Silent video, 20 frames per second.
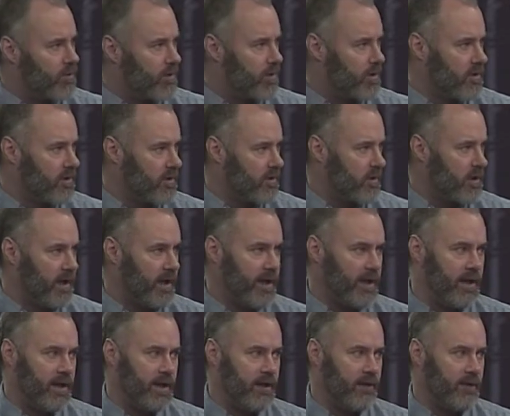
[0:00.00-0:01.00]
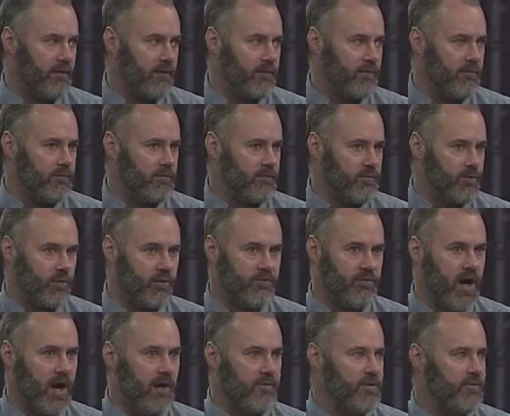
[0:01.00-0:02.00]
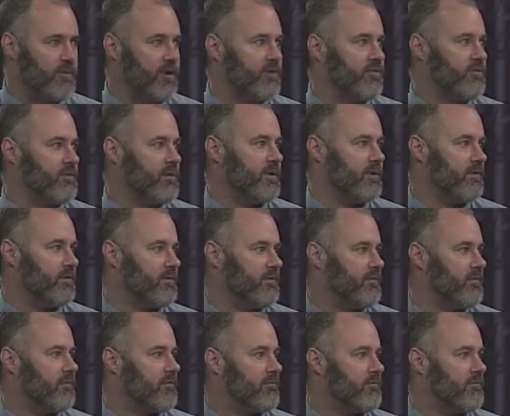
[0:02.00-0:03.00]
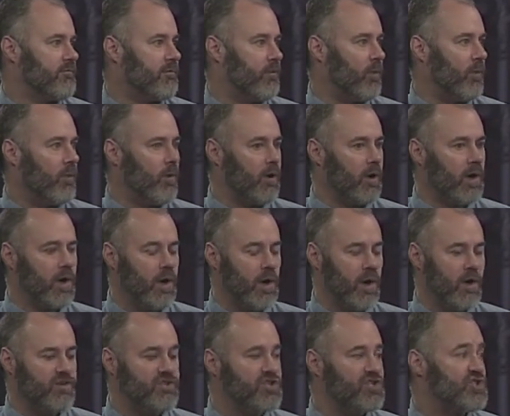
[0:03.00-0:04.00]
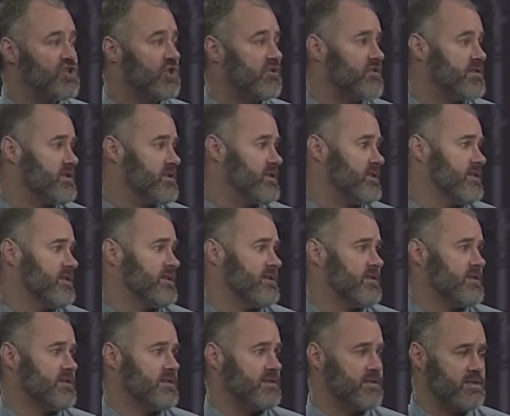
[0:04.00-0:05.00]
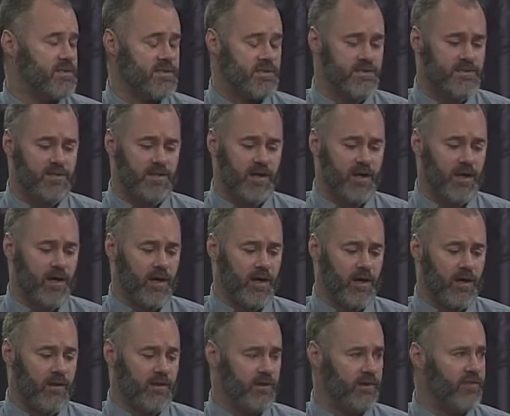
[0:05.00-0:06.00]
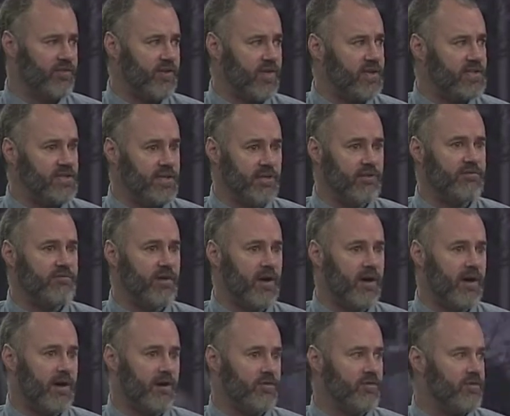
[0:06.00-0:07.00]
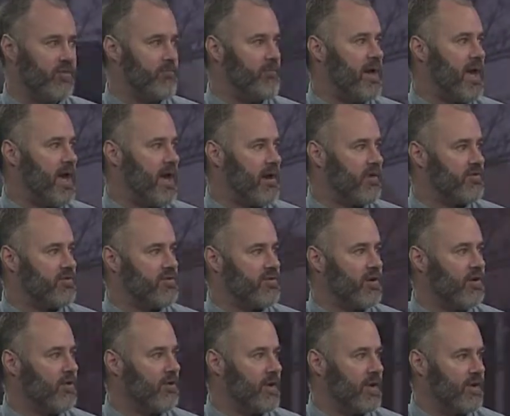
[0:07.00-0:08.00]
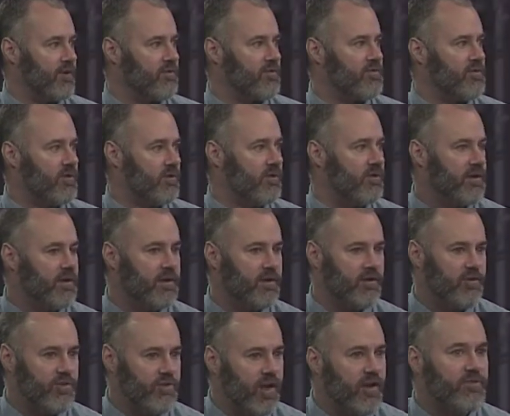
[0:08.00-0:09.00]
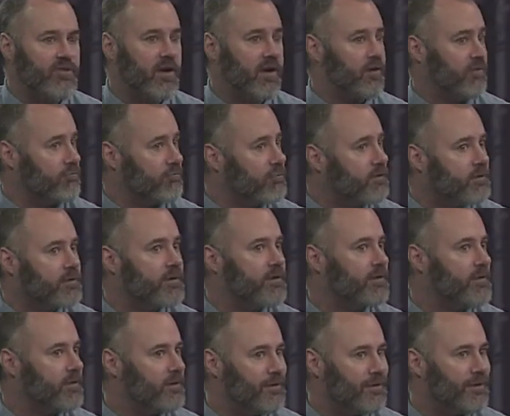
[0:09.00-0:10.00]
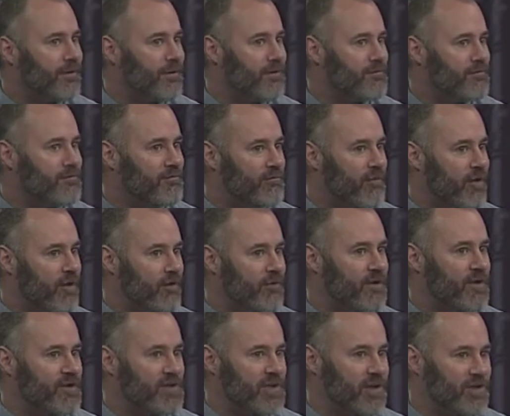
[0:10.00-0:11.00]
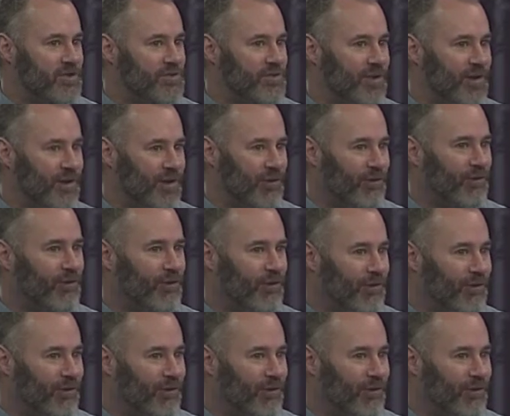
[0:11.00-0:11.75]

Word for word: worker and sort of omnibudsman for services, uh, at least identifying some paths to go down. So sounds right. like a really far-reaching, intriguing role.